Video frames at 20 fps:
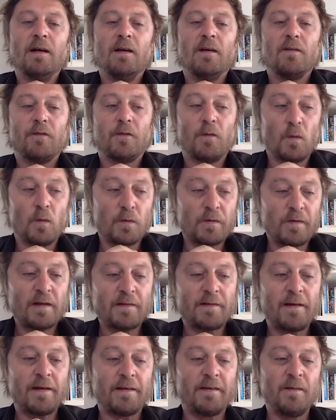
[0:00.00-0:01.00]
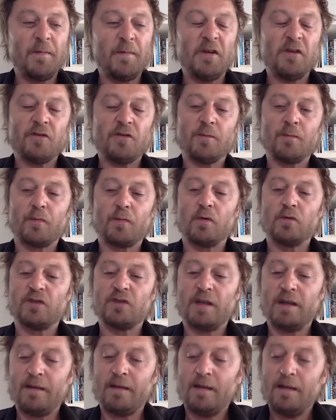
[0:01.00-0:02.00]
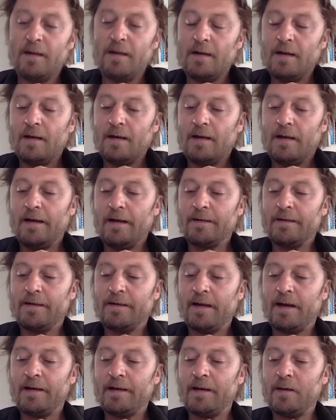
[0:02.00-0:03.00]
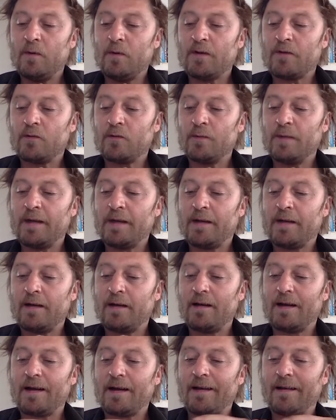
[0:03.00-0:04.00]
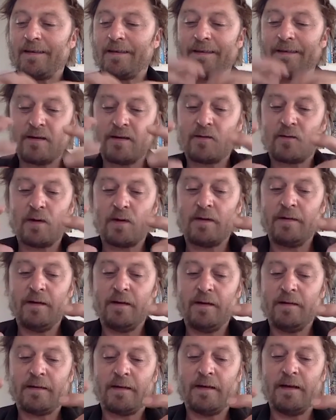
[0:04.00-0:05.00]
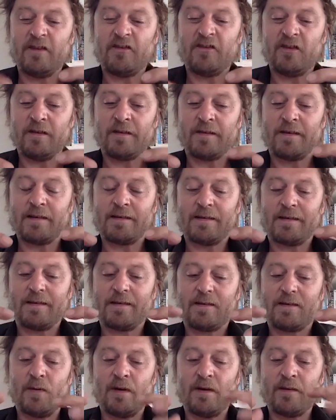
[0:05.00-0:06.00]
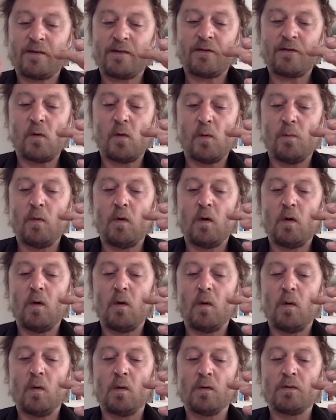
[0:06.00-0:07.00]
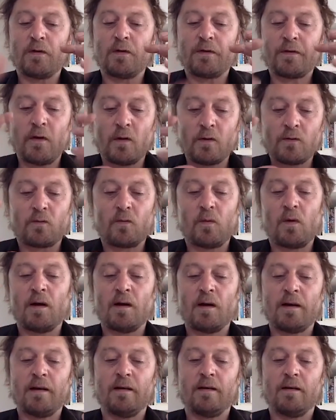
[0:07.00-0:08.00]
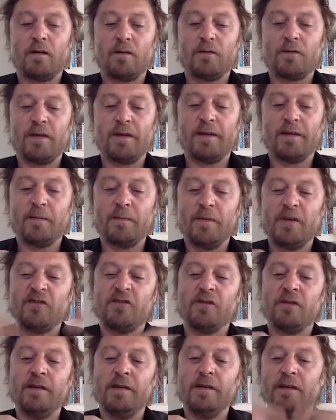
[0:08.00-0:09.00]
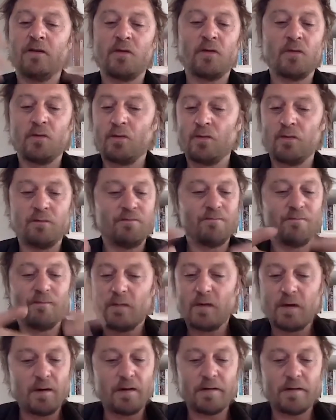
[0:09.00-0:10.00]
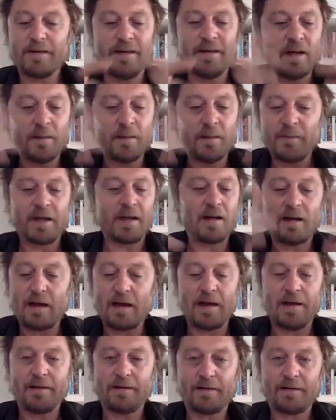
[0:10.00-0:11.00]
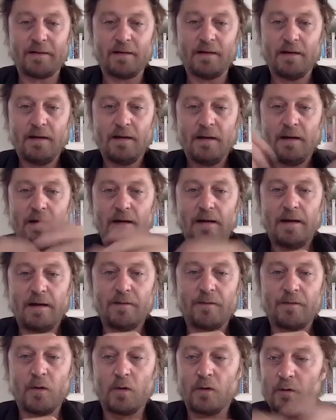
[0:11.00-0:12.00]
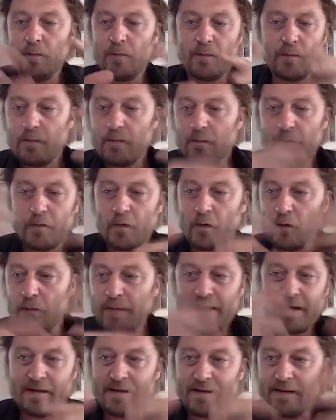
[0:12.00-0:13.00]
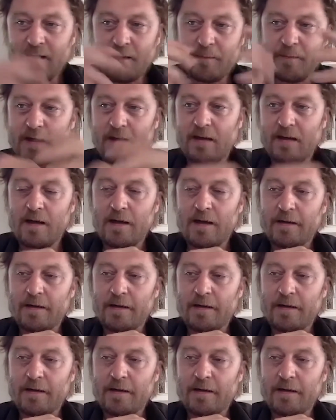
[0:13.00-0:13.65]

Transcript: for that exhibition project. And the idea was to make like a central installation that transform all the soundtrack of the exhibition into dynamic light and volumic and dynamic light.